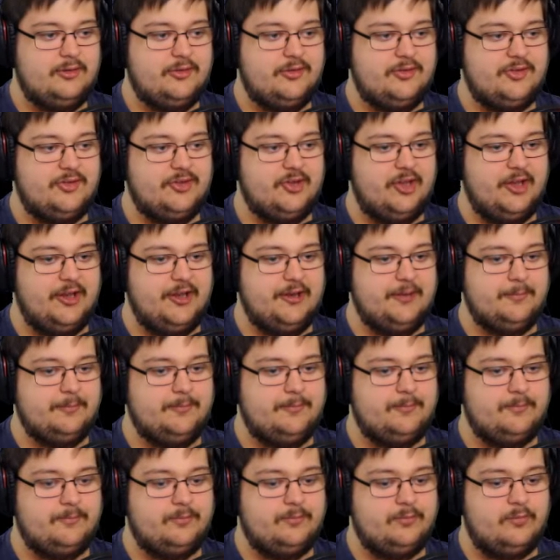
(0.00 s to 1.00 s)
Son.
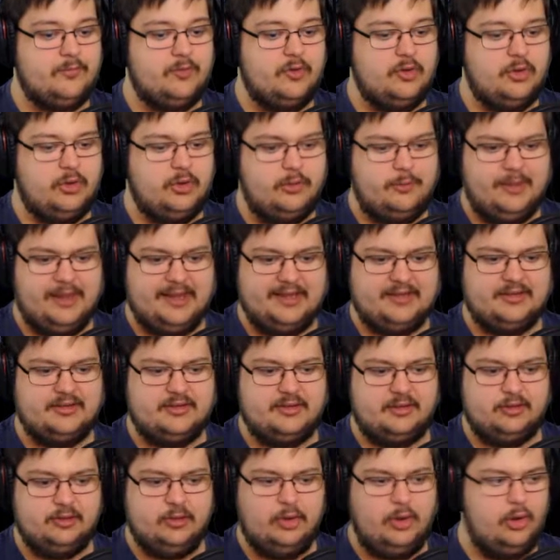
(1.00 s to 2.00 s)
Oh my
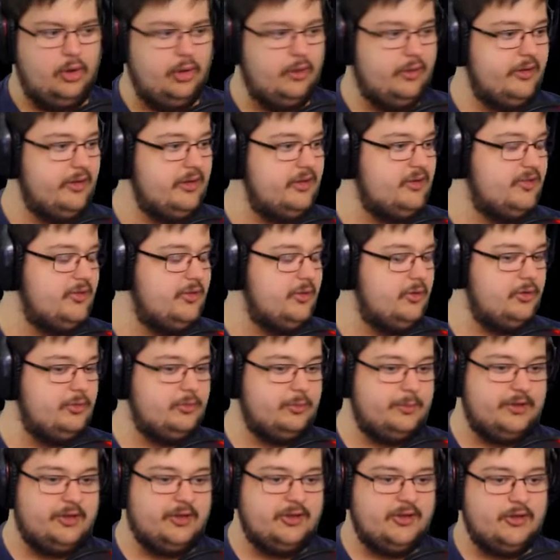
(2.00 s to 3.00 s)
lord,
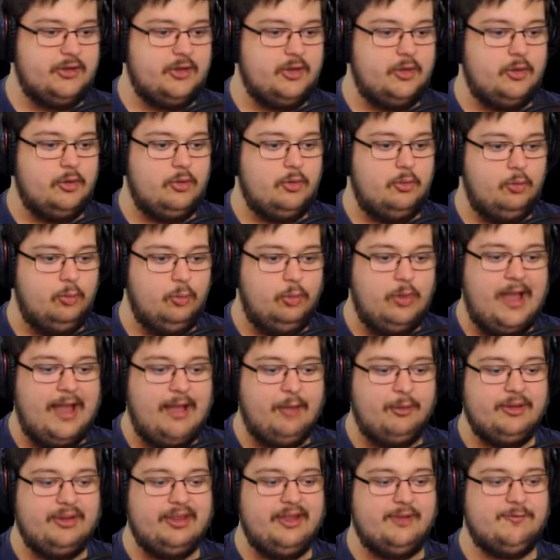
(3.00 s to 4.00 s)
excuse me.
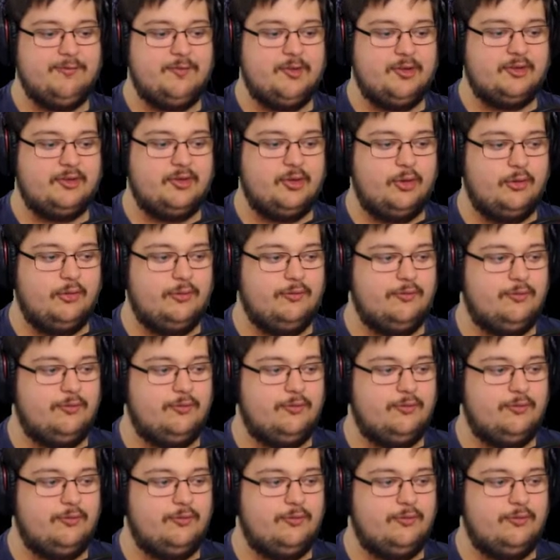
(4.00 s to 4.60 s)
Wowie, I feel so